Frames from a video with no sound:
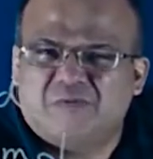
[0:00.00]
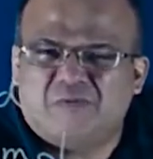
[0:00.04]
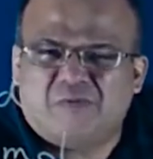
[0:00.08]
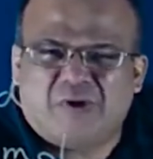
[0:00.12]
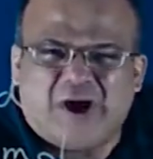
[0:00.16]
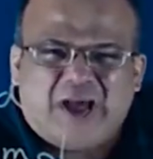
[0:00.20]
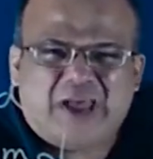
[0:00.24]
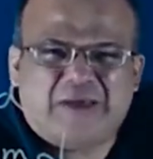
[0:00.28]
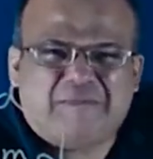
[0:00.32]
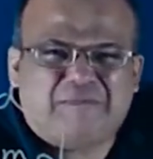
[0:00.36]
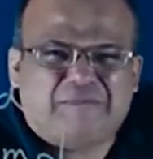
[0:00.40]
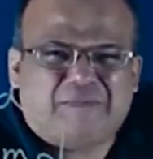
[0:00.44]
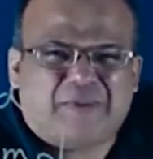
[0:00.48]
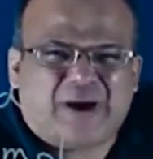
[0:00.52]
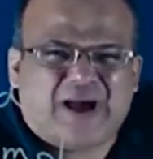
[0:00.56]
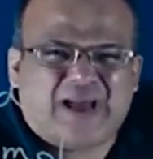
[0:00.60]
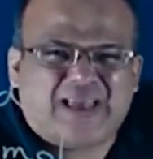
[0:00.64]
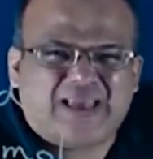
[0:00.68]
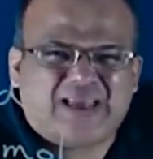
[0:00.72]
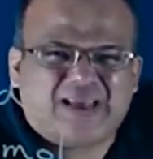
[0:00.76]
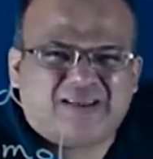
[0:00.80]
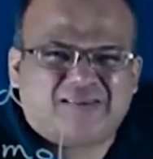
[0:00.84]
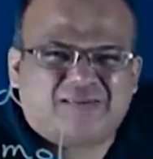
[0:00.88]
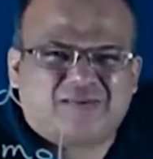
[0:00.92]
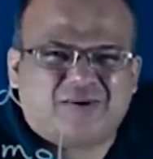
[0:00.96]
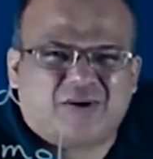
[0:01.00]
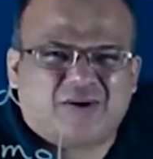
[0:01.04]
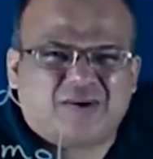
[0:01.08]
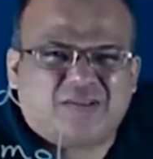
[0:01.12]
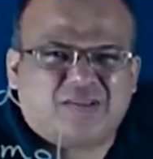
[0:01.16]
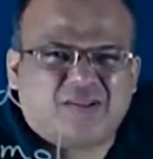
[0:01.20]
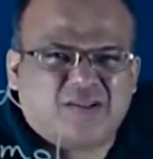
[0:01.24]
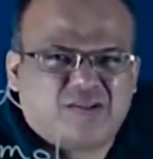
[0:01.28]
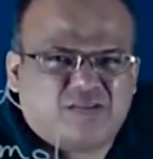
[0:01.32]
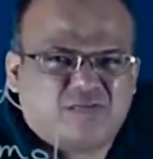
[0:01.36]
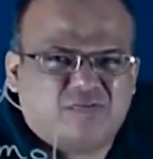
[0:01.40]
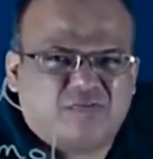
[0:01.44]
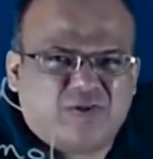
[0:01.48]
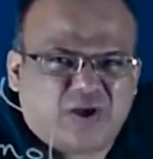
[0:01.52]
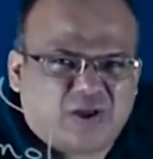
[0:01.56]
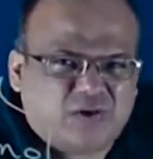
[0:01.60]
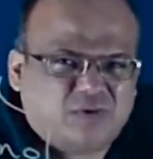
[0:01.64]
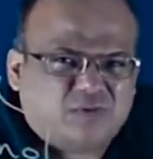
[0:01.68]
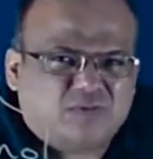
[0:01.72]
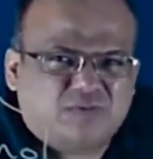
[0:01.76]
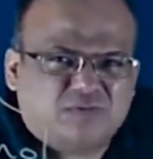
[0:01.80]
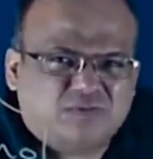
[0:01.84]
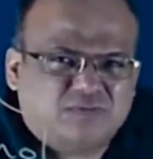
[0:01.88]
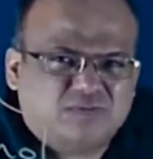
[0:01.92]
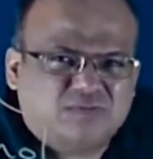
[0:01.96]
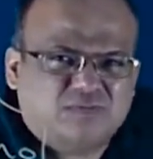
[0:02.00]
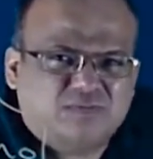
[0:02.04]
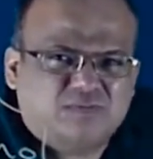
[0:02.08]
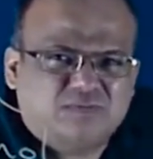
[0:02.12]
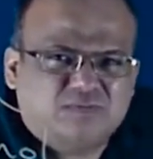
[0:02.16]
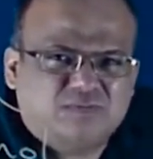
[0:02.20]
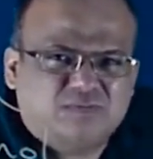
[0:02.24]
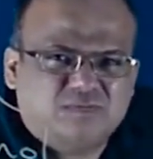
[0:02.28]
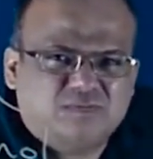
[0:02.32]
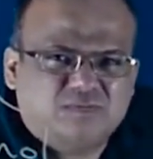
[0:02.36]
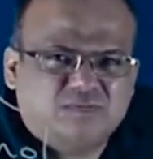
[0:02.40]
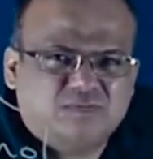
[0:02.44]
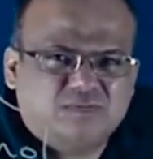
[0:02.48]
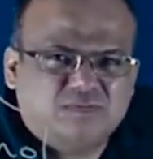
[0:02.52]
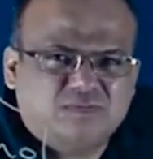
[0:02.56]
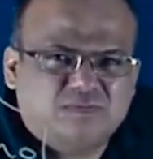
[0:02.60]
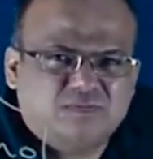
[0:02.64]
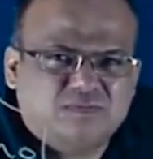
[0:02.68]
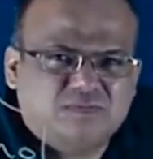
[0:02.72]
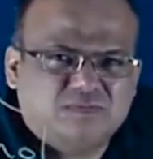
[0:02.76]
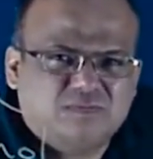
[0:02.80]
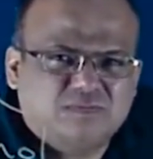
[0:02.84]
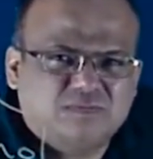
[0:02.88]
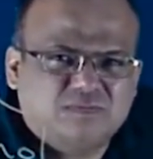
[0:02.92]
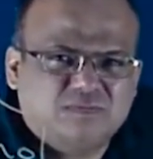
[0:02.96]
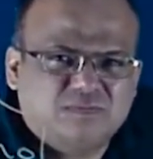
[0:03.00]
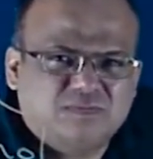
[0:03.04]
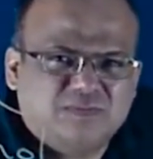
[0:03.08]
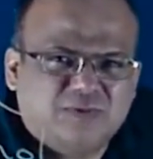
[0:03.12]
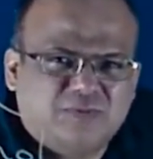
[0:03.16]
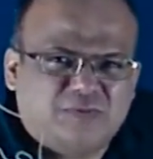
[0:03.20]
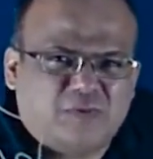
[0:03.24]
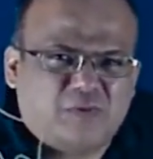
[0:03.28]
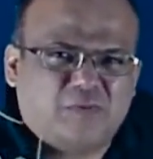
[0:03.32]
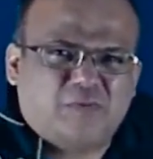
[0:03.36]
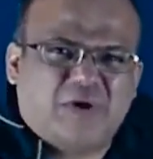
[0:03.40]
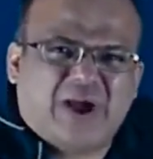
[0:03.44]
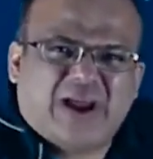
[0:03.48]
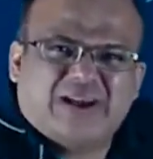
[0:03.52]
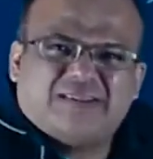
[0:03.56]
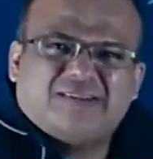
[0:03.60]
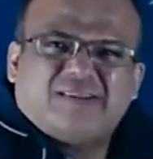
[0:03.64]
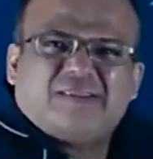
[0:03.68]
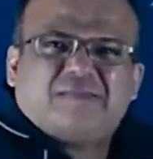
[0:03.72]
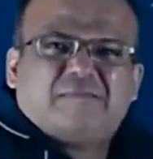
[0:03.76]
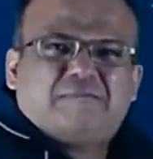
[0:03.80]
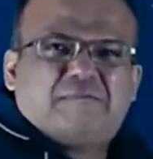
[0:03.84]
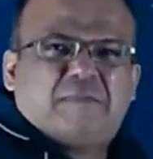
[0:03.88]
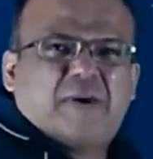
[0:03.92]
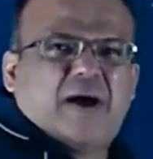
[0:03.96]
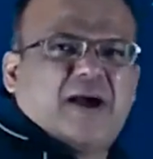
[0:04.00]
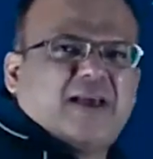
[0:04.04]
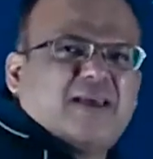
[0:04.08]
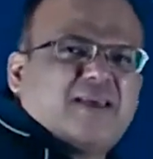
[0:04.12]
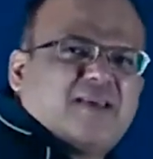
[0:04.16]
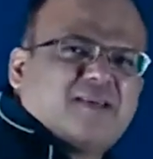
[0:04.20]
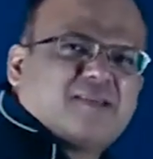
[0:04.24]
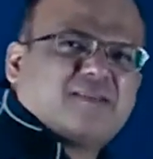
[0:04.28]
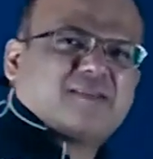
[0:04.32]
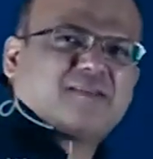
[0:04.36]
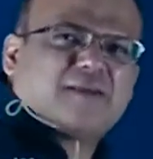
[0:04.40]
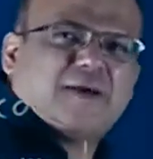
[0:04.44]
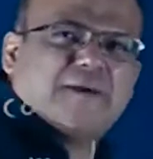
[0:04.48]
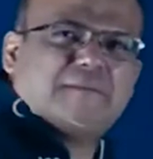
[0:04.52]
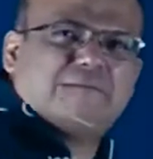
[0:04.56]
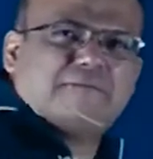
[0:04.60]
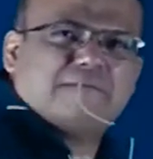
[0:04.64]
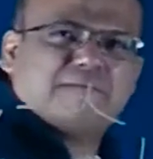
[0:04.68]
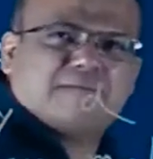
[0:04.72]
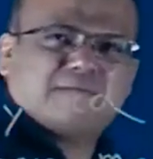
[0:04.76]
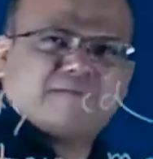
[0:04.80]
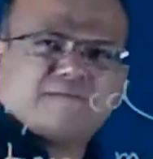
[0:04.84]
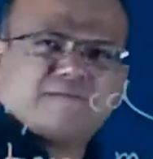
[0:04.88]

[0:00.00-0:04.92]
Why pi has got this value? From where this pi has come?